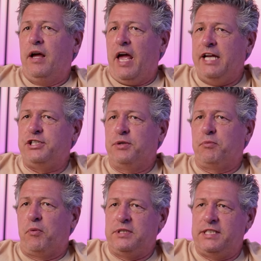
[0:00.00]
agent
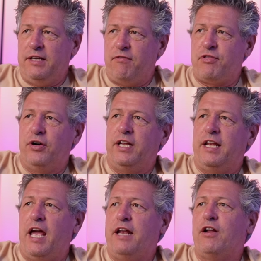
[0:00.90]
will receive
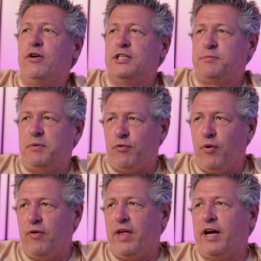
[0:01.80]
30-day notice
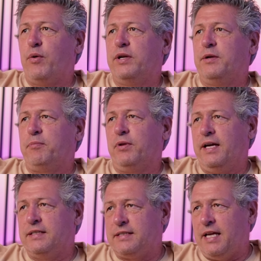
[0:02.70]
before they go into
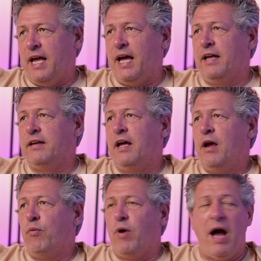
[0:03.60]
place, and we'll
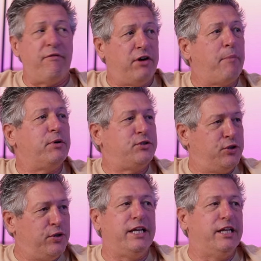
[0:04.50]
have an
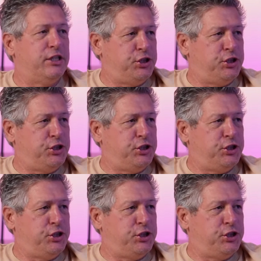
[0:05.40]
opportunity to